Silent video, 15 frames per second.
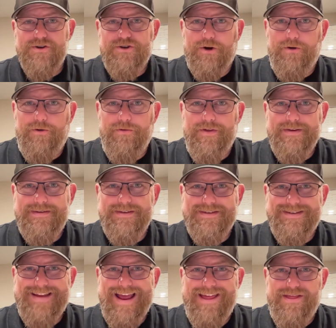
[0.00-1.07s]
Journal. This is
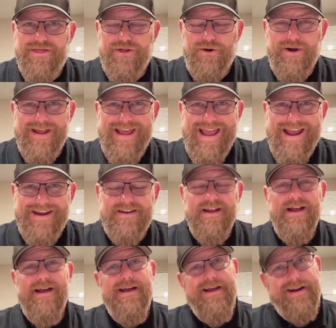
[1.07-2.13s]
day 38,
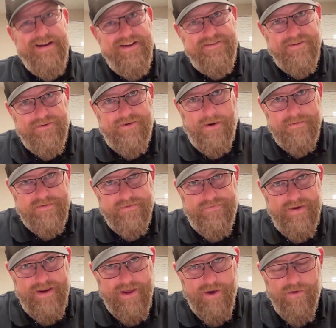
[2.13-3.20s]
at least in terms of
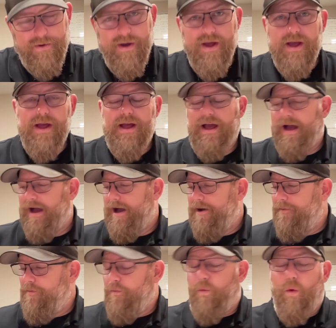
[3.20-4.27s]
video.
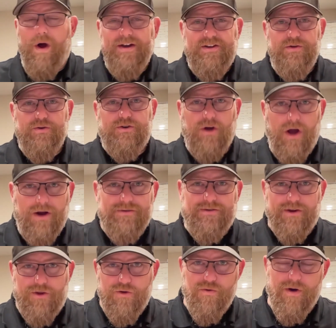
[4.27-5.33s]
Uh, want to talk
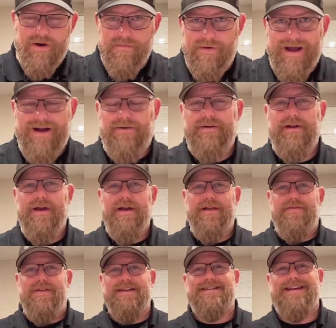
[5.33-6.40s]
to you about
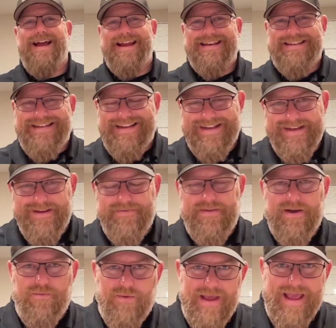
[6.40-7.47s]
this idea
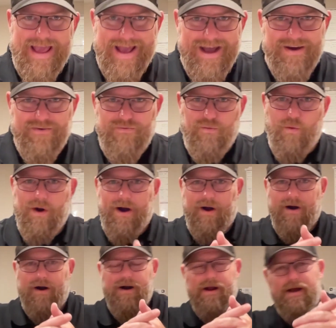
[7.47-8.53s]
that we have
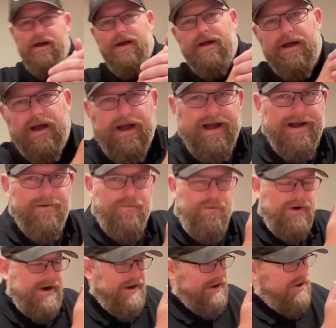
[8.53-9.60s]
where uh,
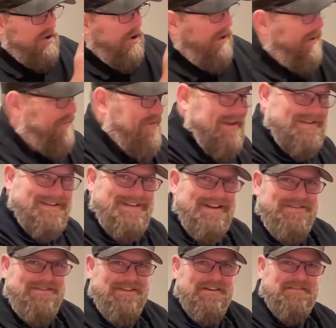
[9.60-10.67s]
we're going to call this
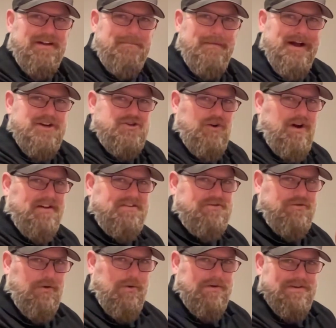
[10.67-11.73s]
distance on my draw
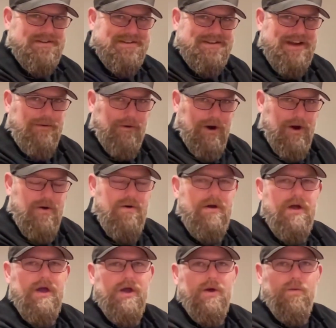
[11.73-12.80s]
stroke
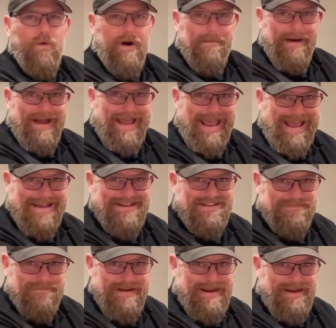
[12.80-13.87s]
zero, where my
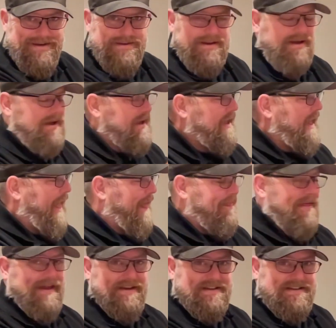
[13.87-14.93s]
hands meet. And then